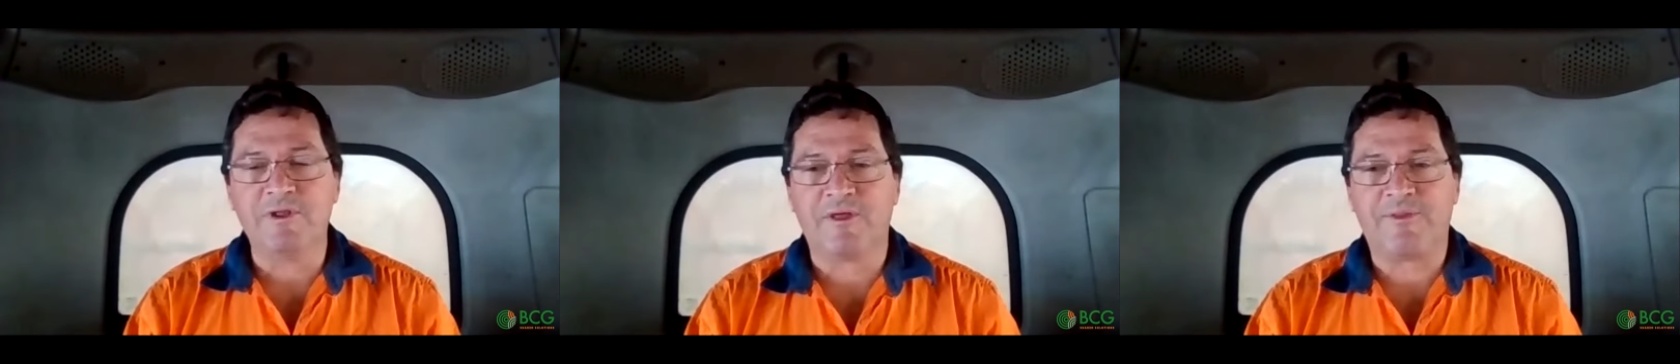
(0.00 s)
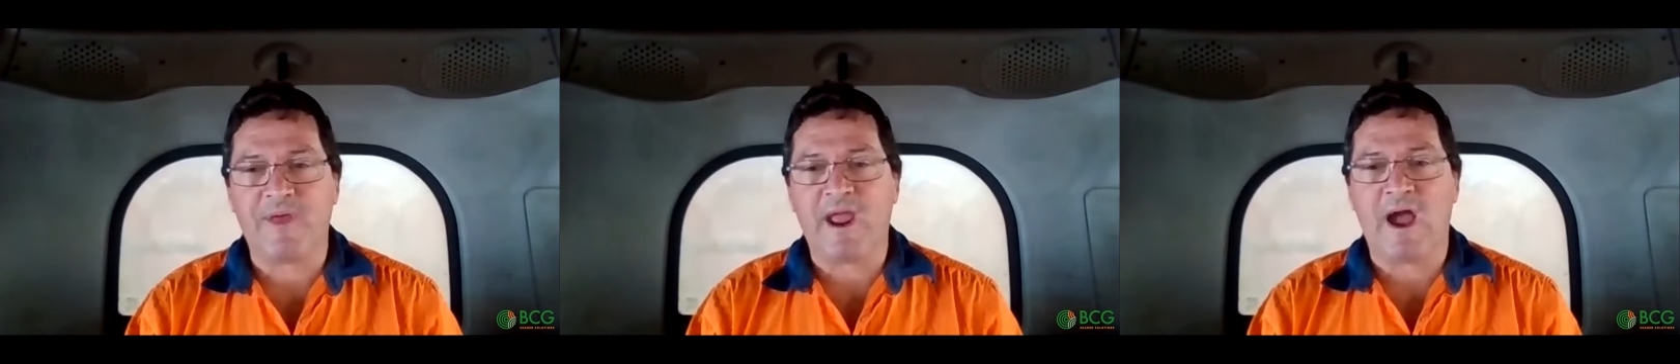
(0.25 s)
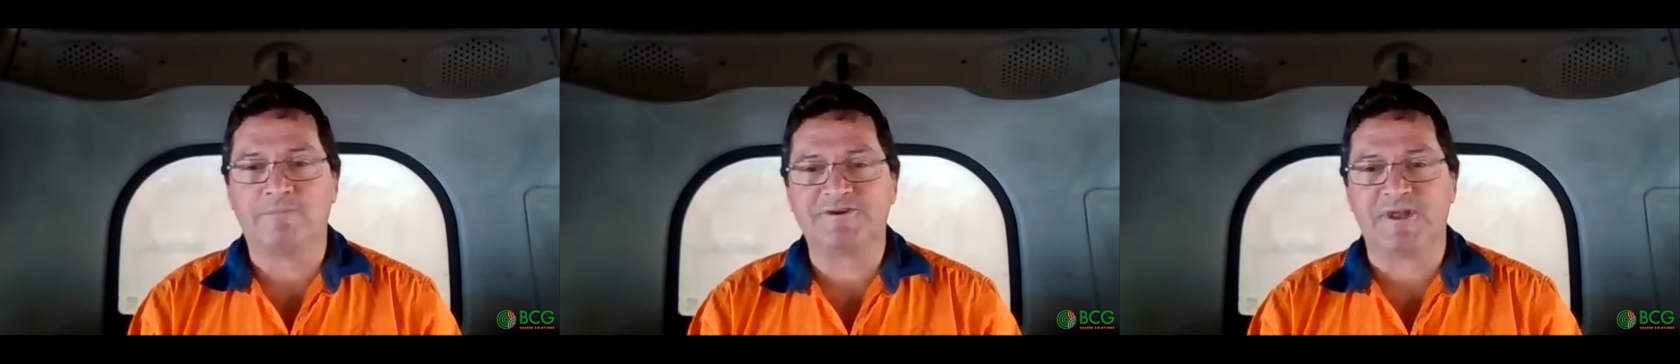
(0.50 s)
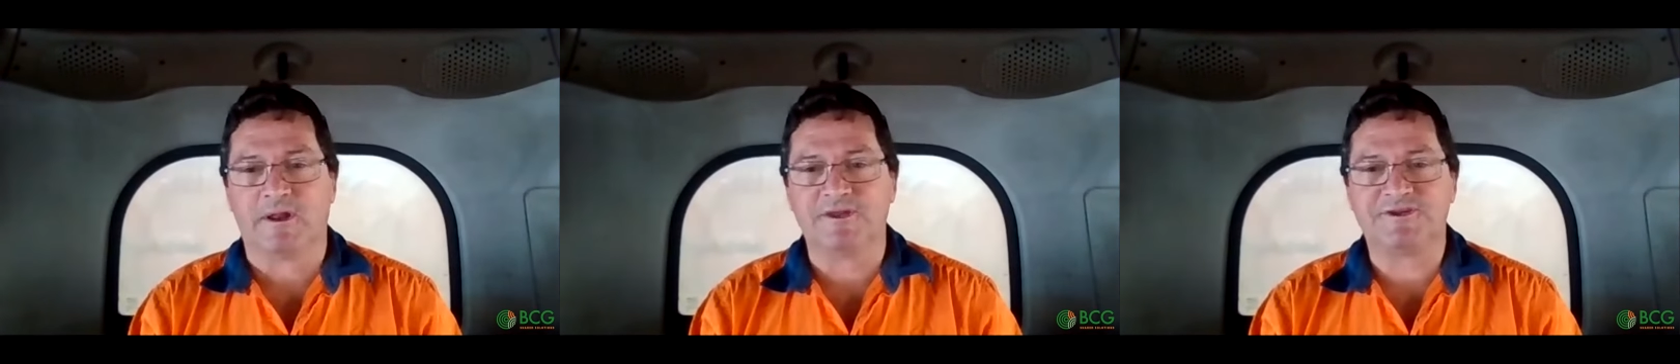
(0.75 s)
the thing up
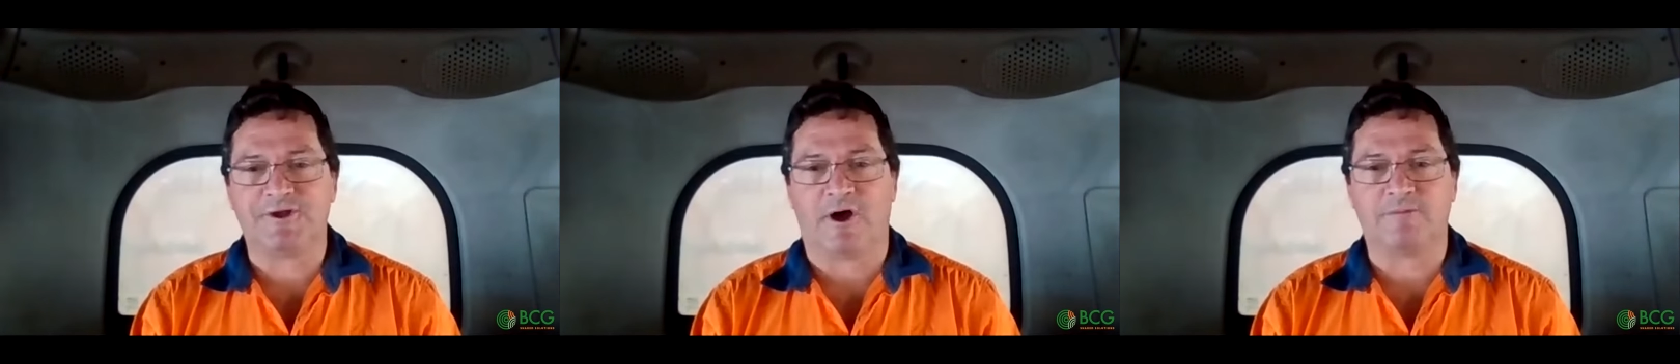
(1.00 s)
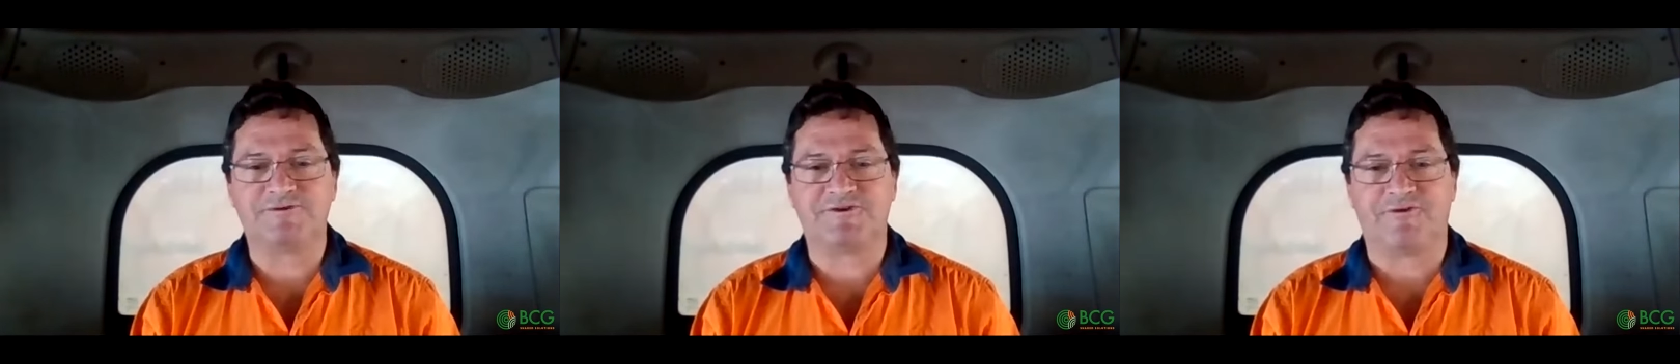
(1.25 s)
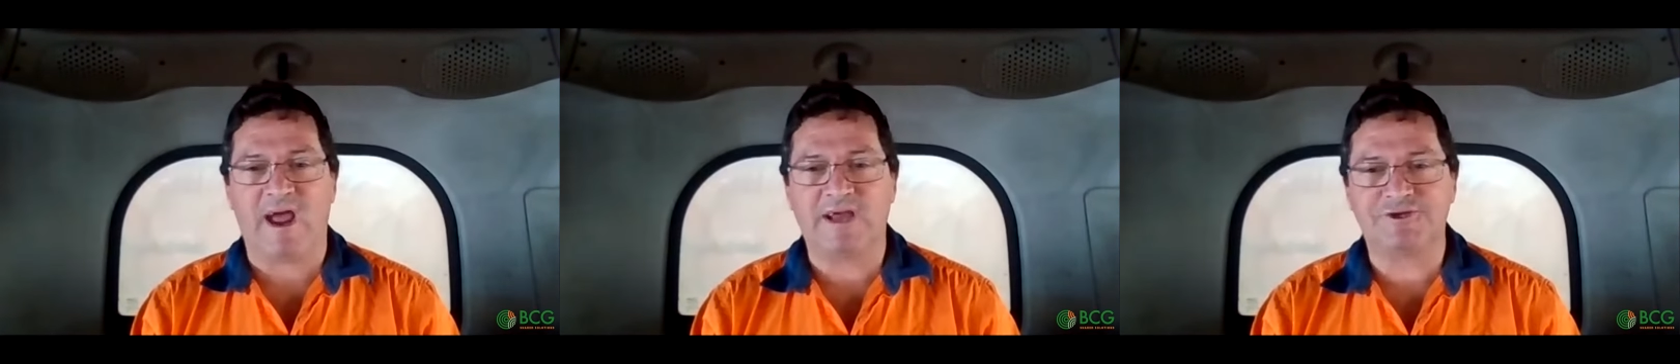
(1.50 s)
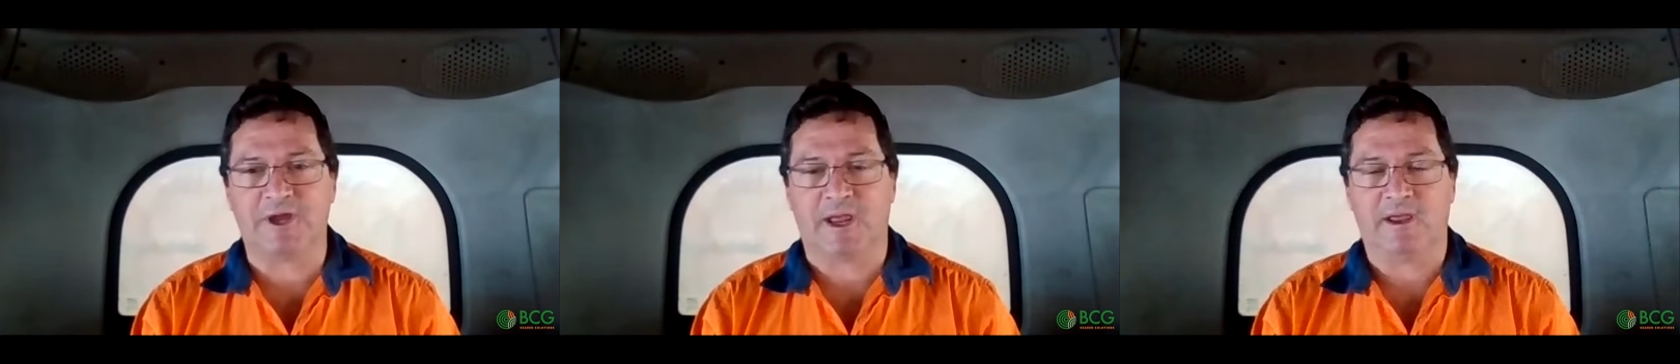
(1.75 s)
till it stops
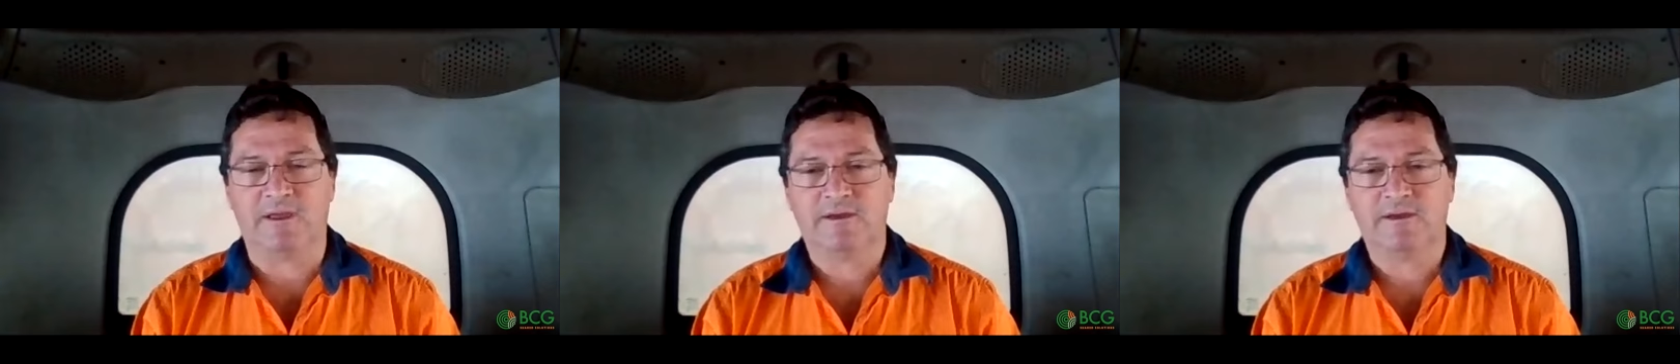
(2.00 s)
thrashing.